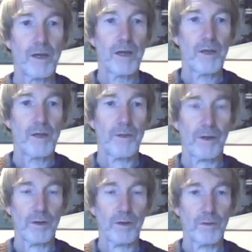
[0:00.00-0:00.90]

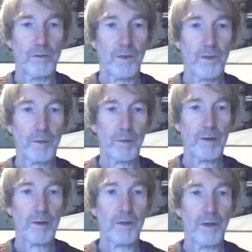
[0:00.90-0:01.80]
So the sigma
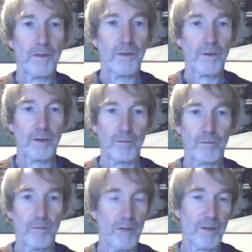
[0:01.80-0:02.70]
process,
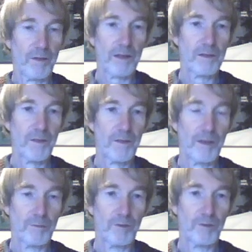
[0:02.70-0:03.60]
exactly the same.
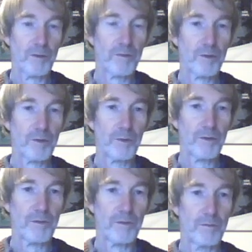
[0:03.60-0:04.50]
Volume throughput
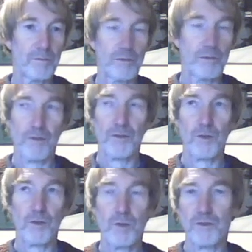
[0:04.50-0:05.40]
doesn't assume
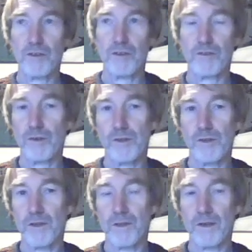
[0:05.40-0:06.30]
a centrifuge
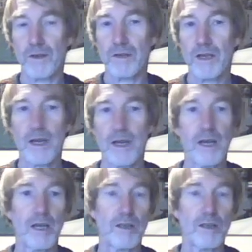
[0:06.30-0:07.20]
necessarily.
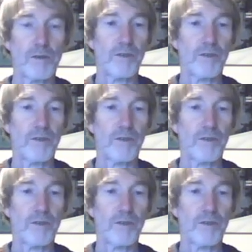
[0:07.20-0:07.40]
UT